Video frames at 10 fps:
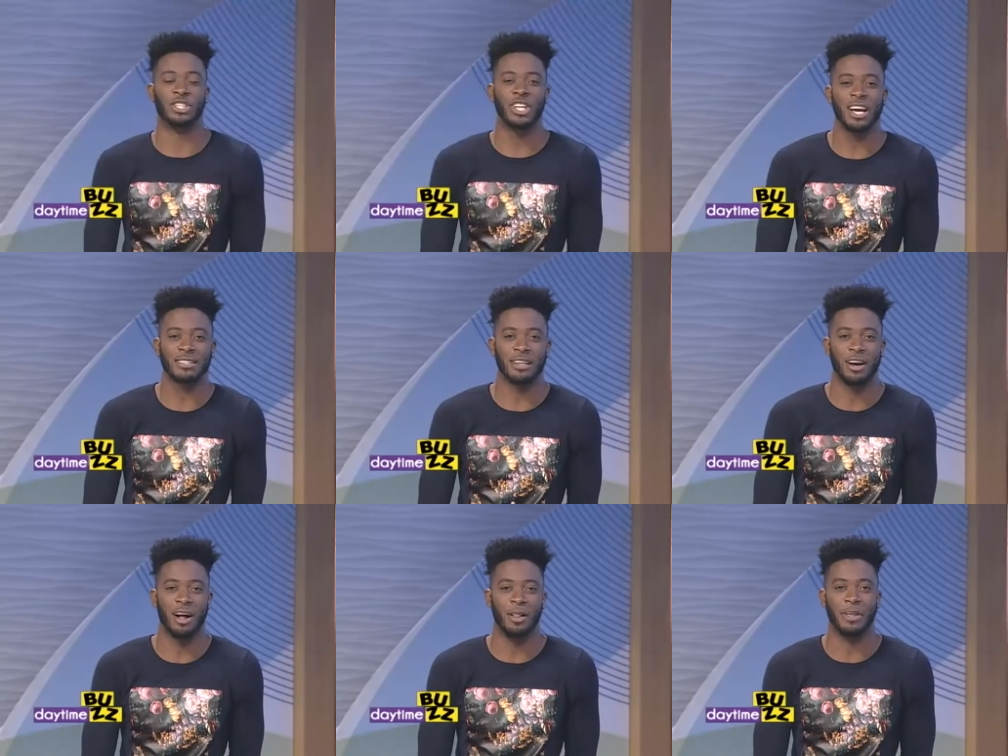chat and
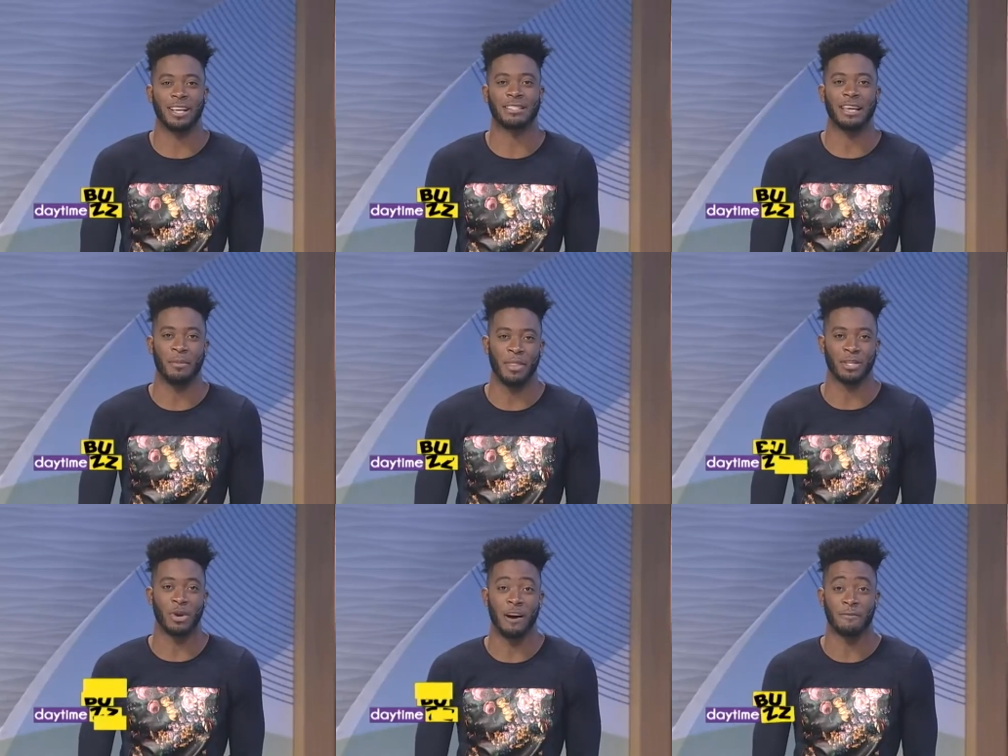all the excitement
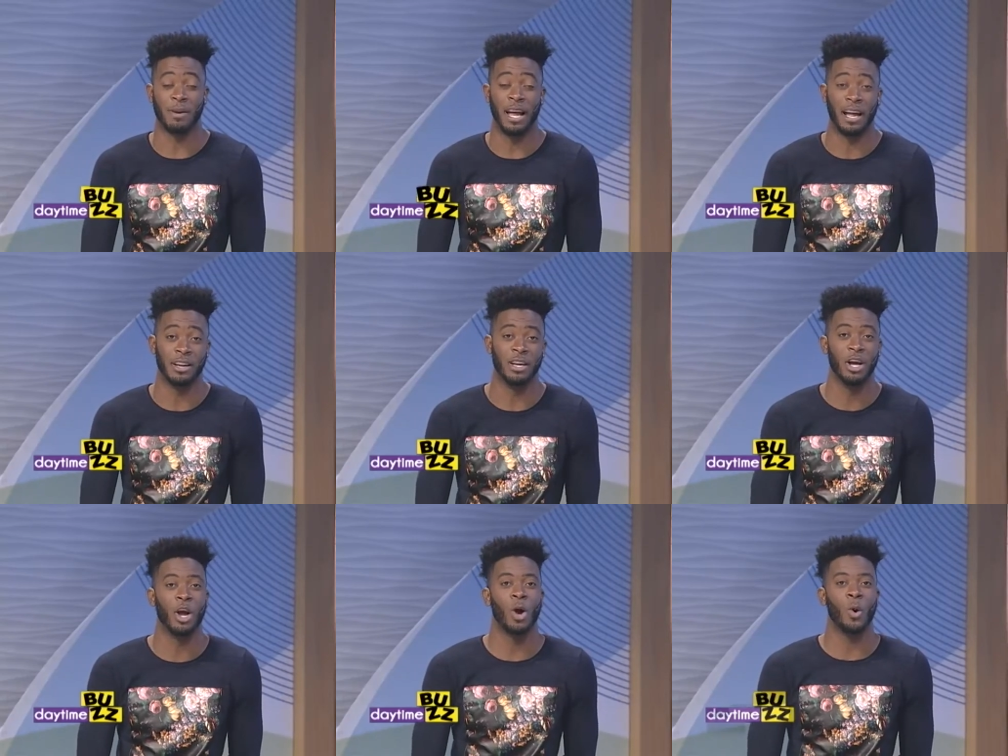that we have planned,
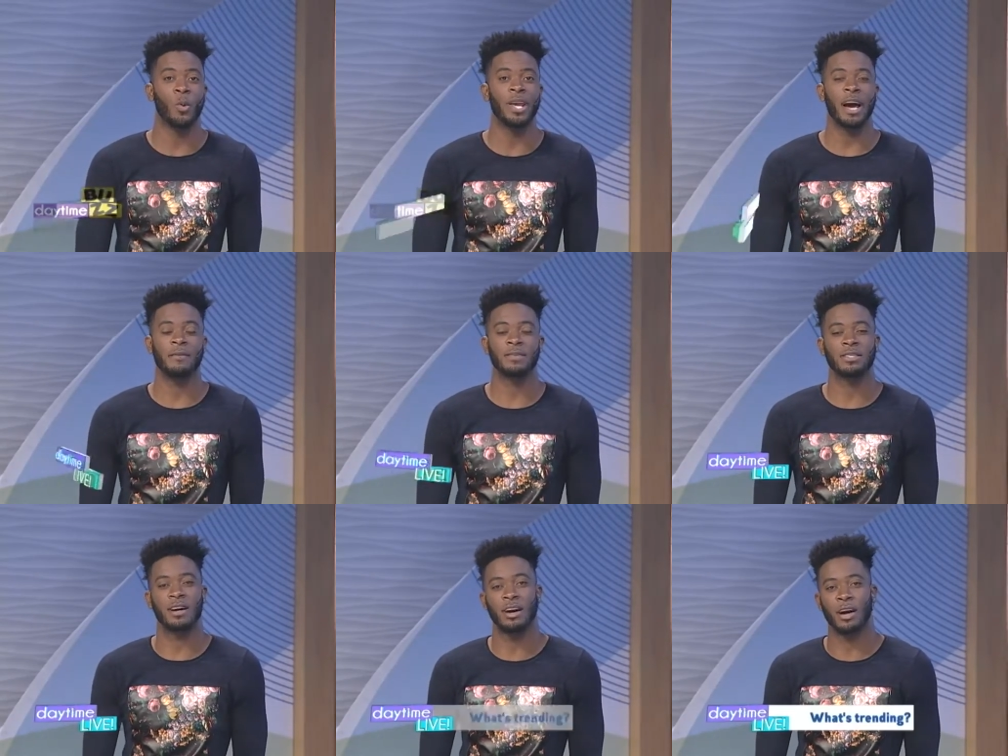we have to
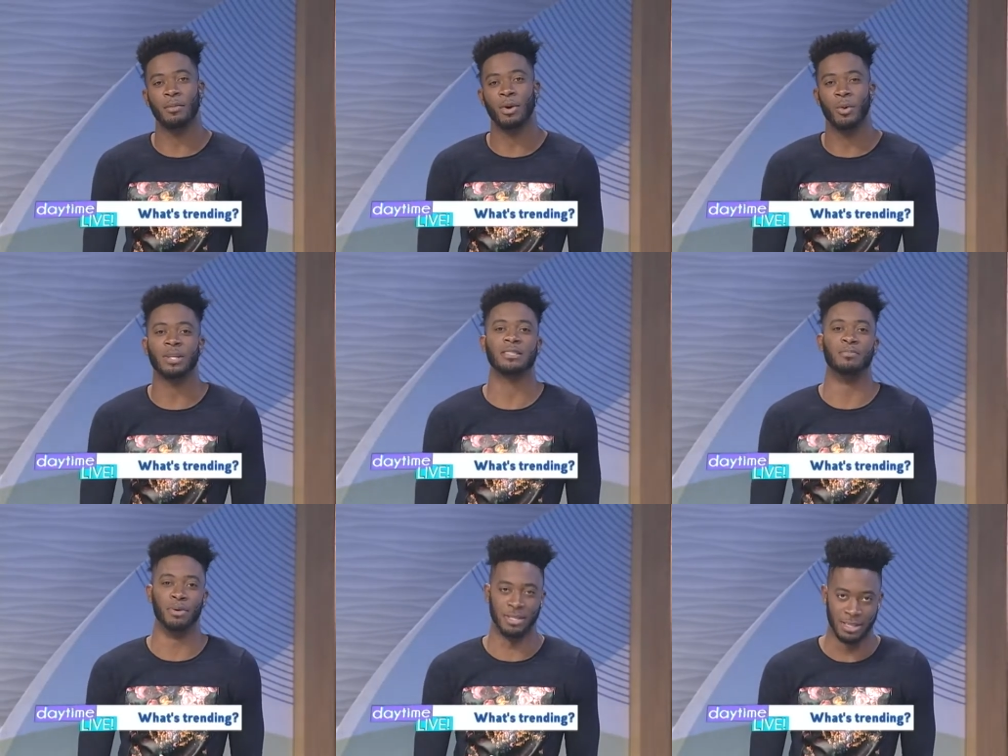talk about what's
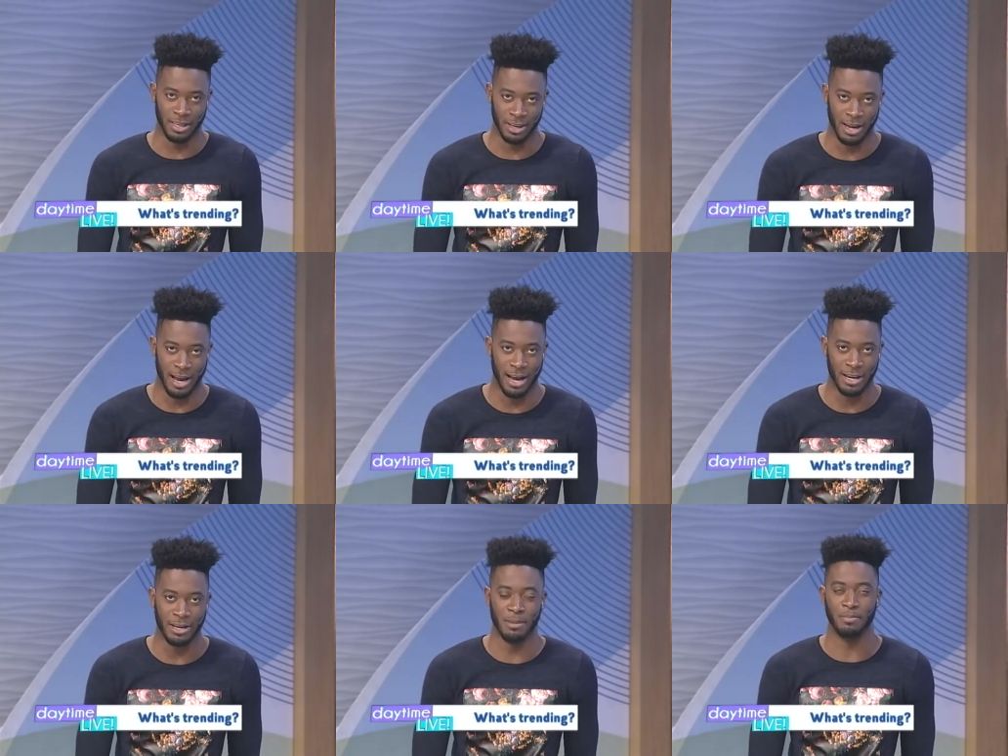buzzing.
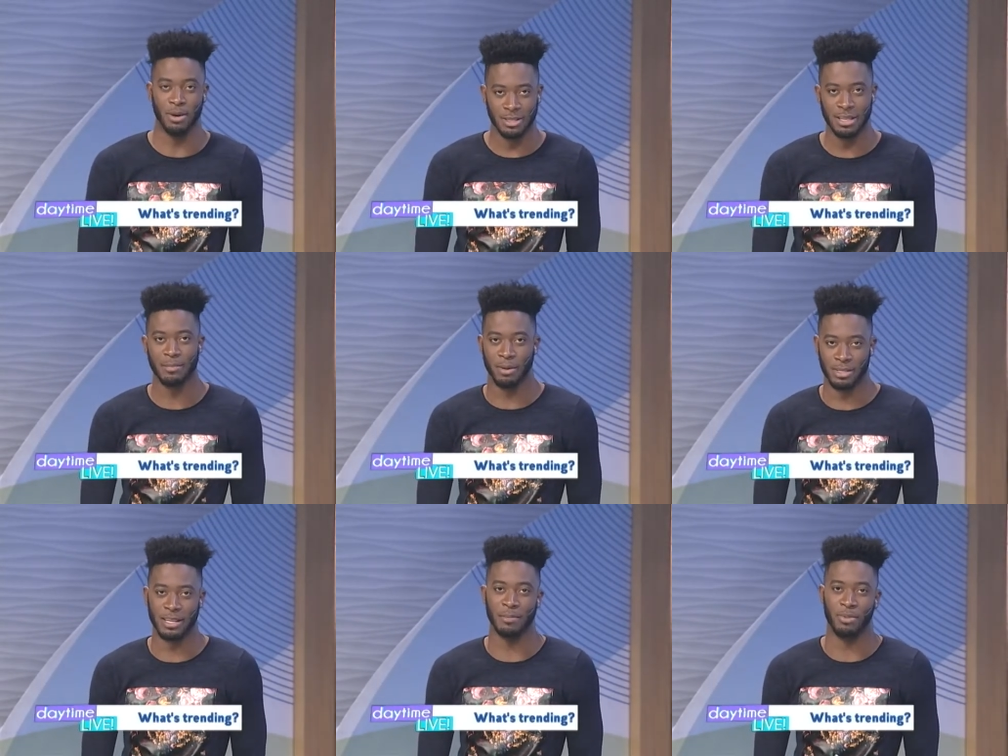And buzzing,
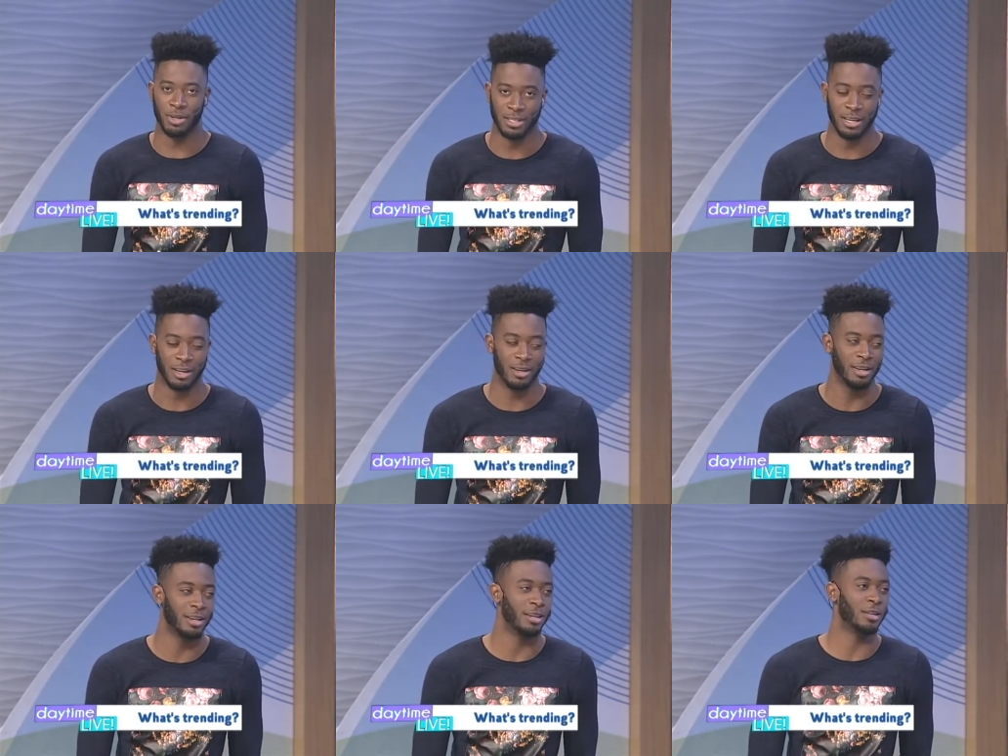buzzing, buzzing,
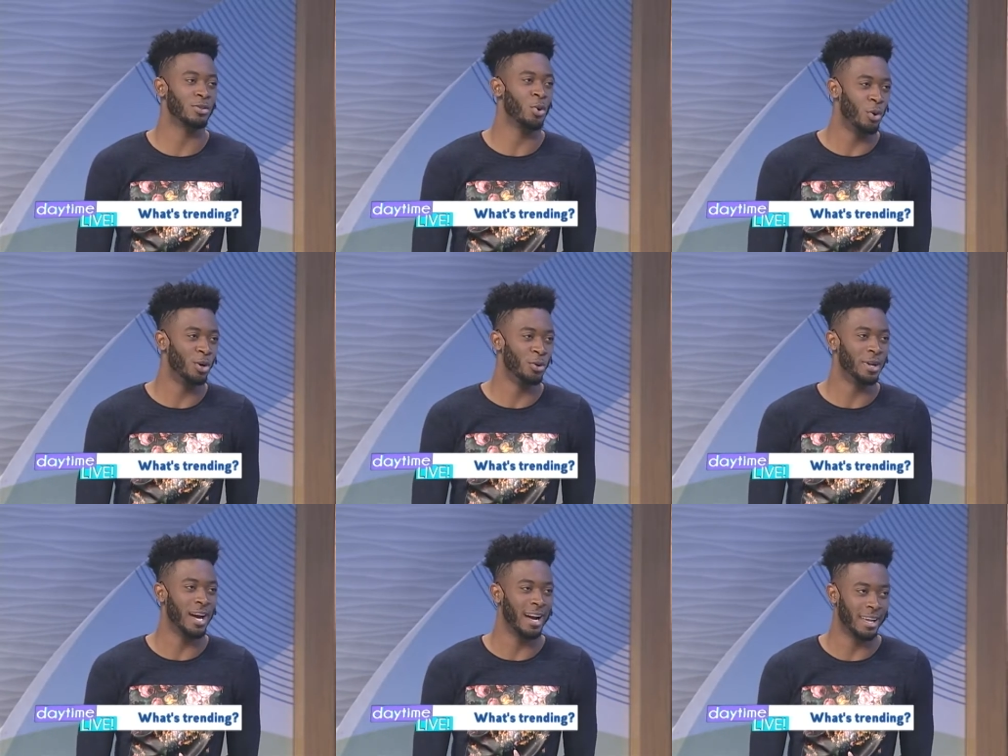Toll
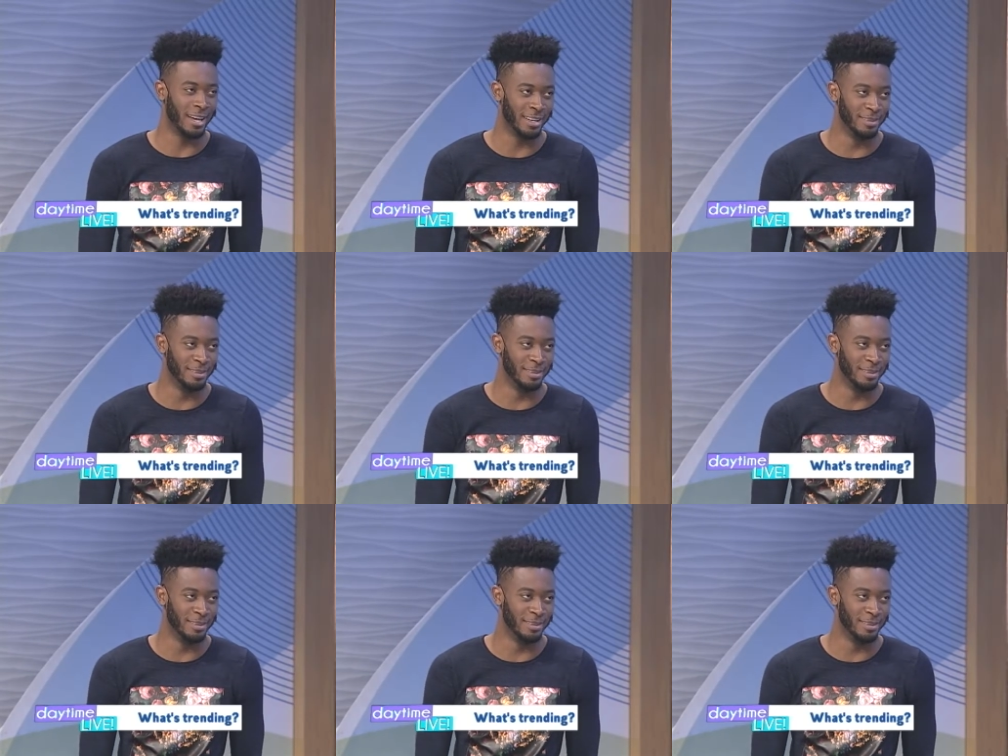Road again.